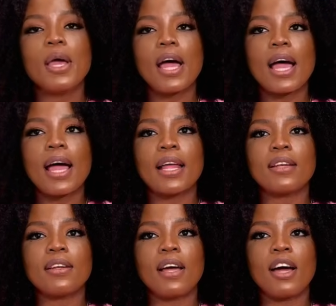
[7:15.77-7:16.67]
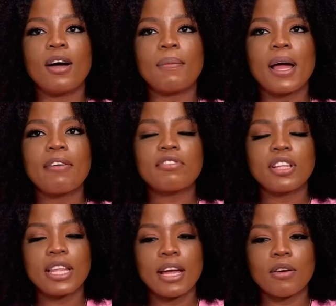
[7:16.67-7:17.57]
And after
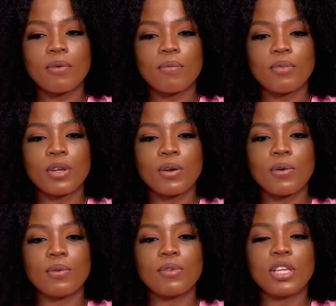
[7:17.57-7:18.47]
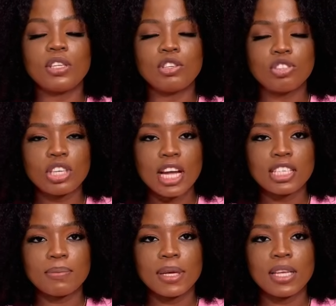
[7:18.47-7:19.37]
that, you know, they discharged
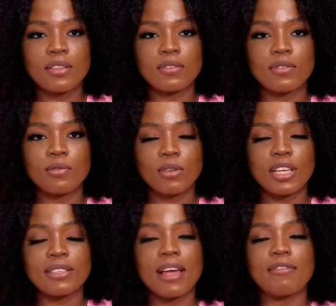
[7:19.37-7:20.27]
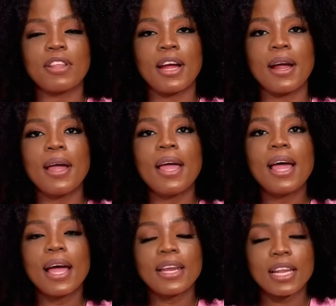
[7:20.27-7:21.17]
me 2 days after,
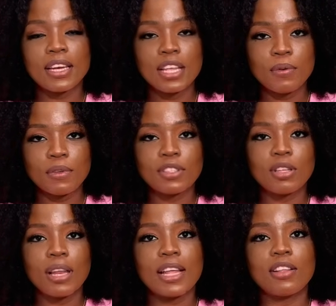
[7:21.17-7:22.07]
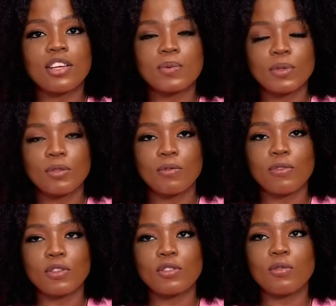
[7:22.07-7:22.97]
and then he was still at the hospital for
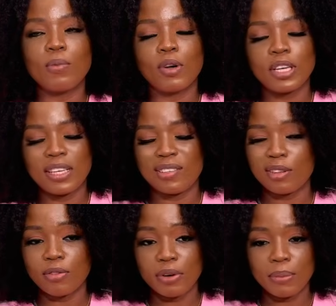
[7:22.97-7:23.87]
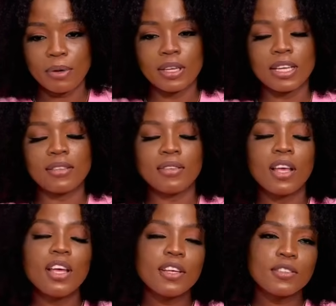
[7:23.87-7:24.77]
2 more days or 3 more days.
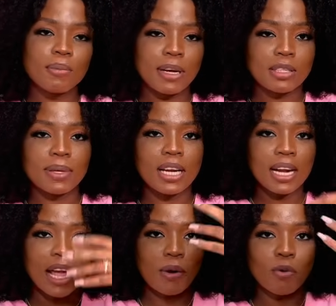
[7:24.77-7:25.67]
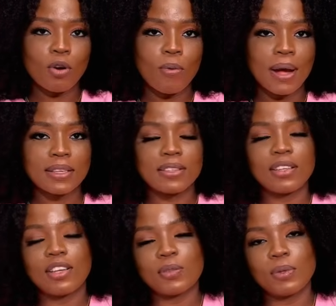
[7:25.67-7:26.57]
So my husband and I will go back to the
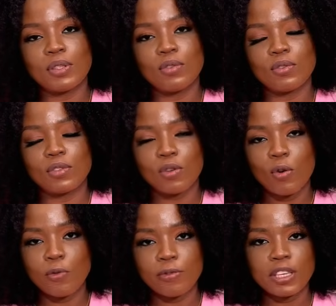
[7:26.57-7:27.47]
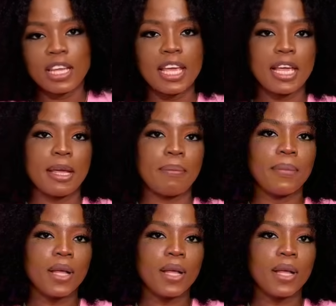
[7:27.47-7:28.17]
hospital to go feed him